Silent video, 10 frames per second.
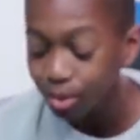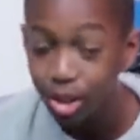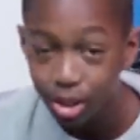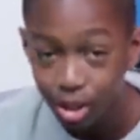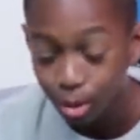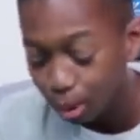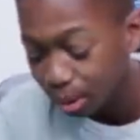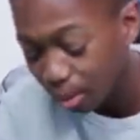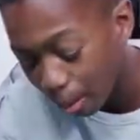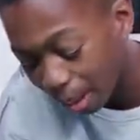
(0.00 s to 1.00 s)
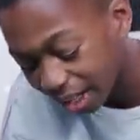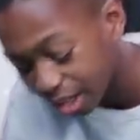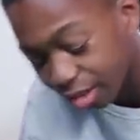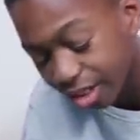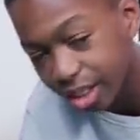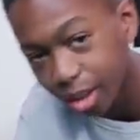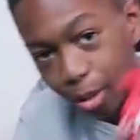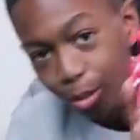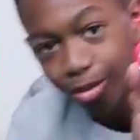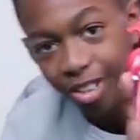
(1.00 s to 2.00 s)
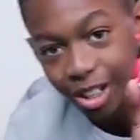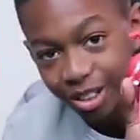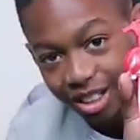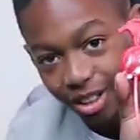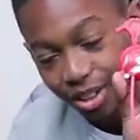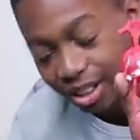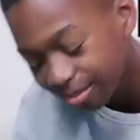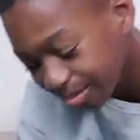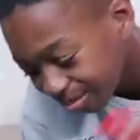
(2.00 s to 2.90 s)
who's going to win, black and green or red or silver.